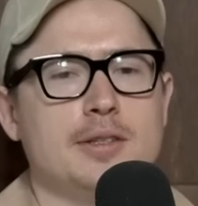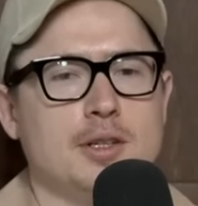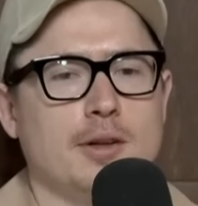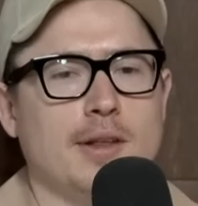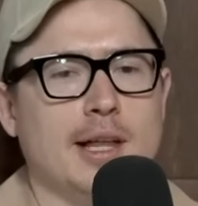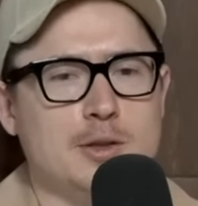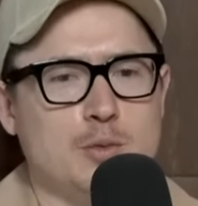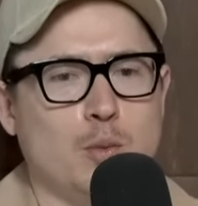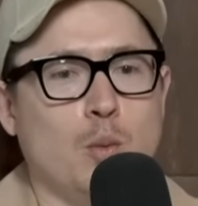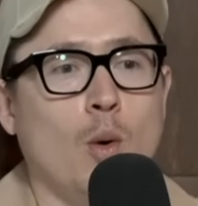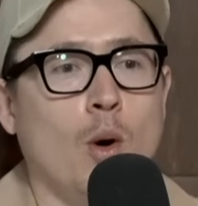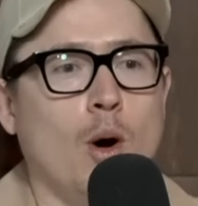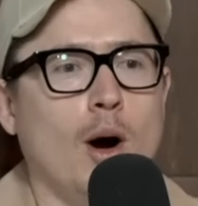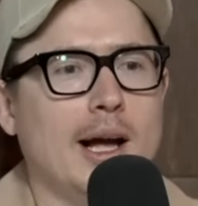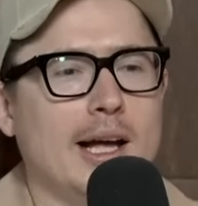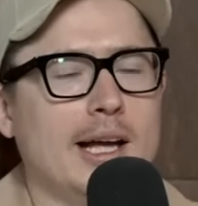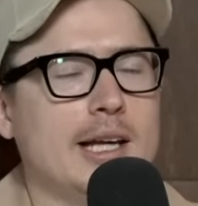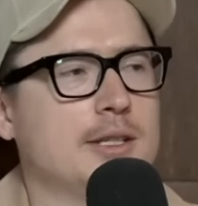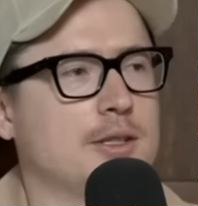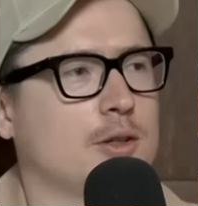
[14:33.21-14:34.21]
So that's
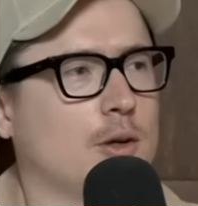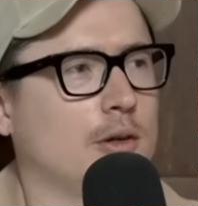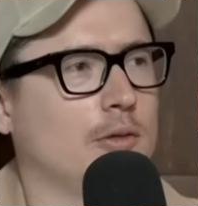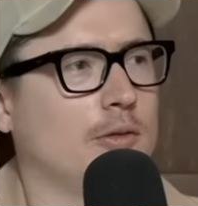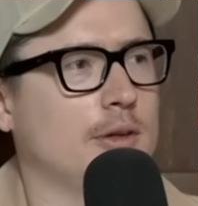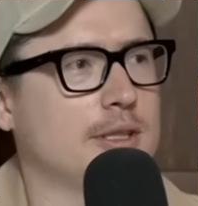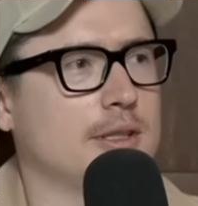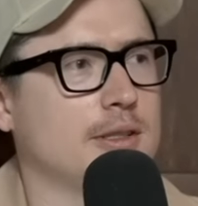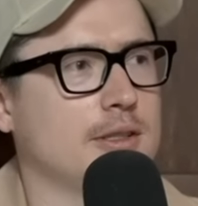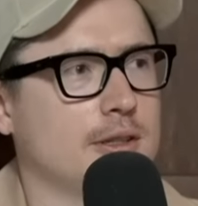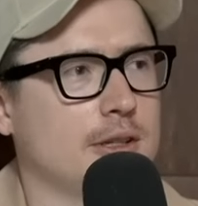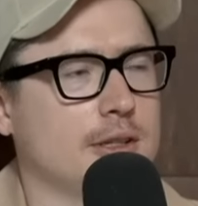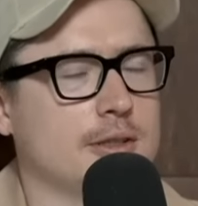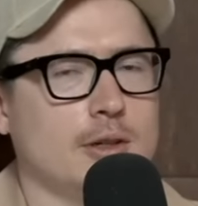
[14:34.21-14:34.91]
why he's kind of risen to the